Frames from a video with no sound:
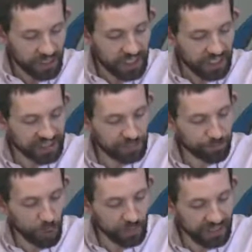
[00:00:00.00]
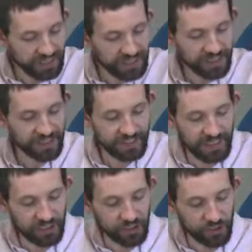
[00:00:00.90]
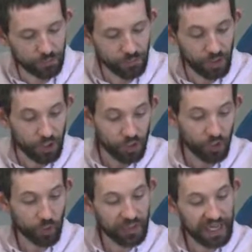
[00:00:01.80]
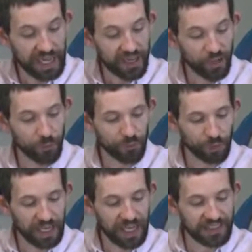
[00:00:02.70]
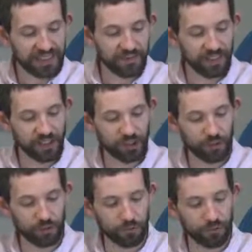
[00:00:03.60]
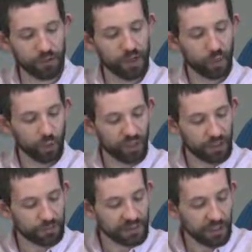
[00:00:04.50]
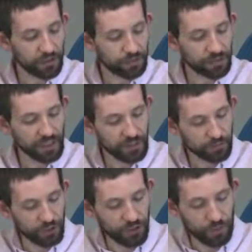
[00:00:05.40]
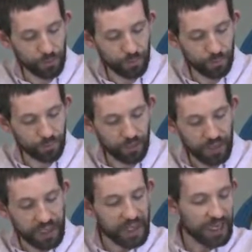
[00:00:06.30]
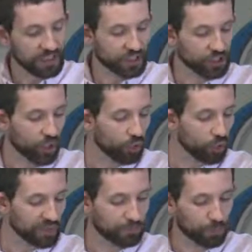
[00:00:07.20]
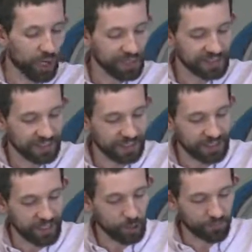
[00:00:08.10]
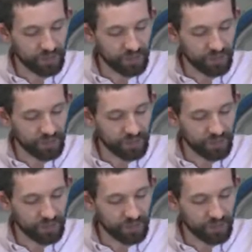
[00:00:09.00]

The king spoke and said to Daniel, Your God, whom you constantly serve, will himself deliver you. a stone was brought and laid